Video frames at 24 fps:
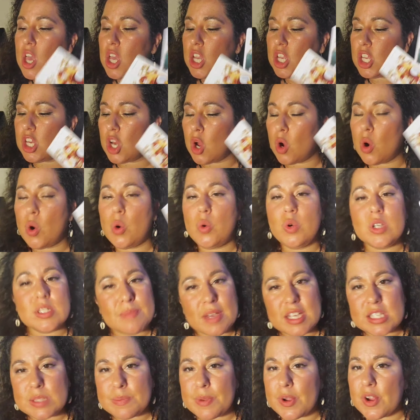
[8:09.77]
you know, who is
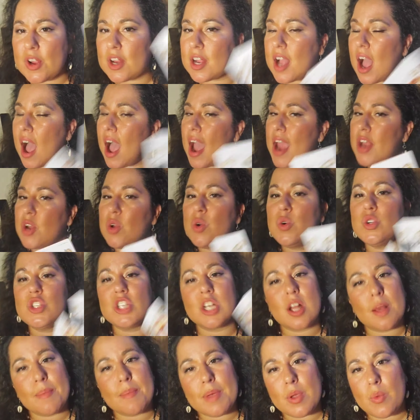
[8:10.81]
my spirit guide? Who
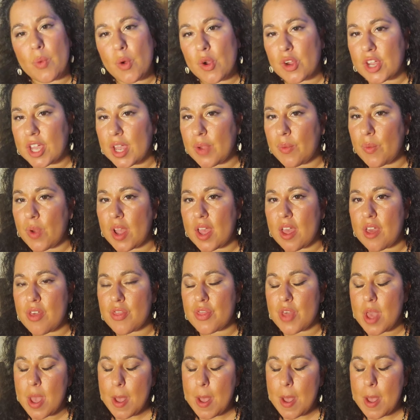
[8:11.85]
should I be working with?